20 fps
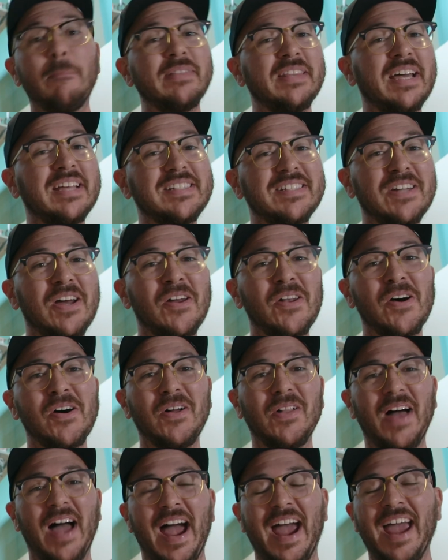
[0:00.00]
But that's not
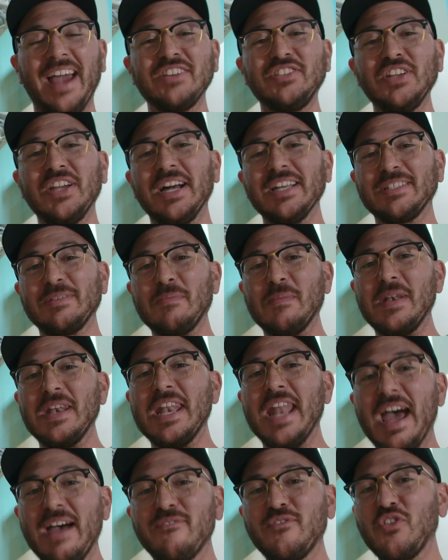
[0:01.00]
all. I actually got some
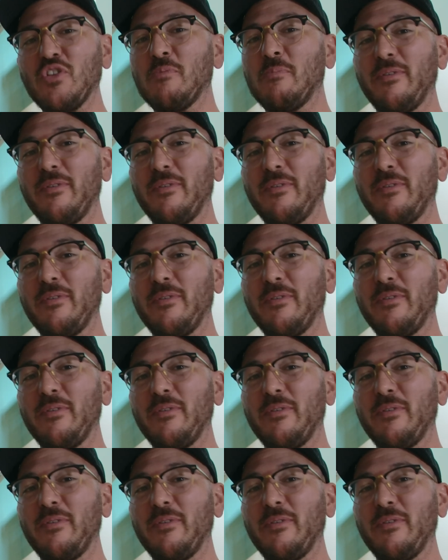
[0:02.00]
never